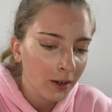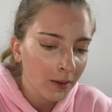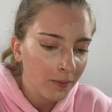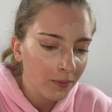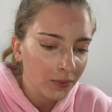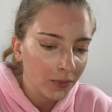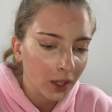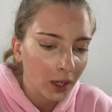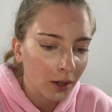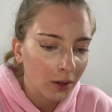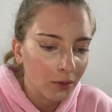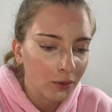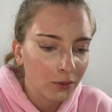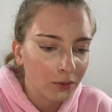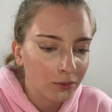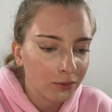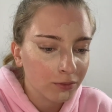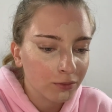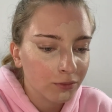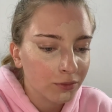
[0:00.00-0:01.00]
I've
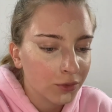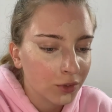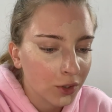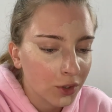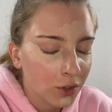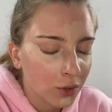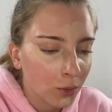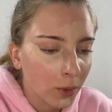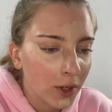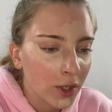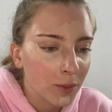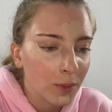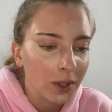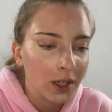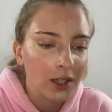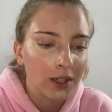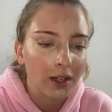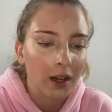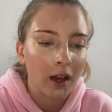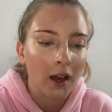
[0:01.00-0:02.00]
just always been
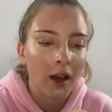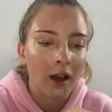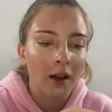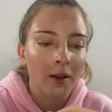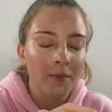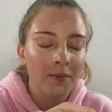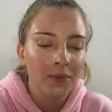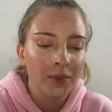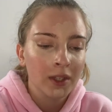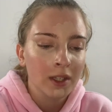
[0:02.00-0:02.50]
into art.